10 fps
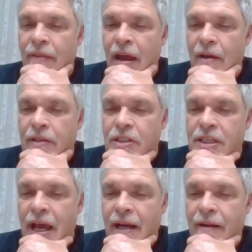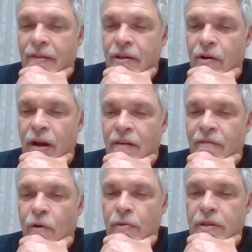They are the second, third,
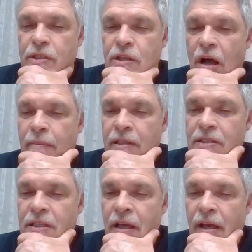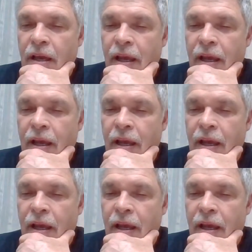and fourth installments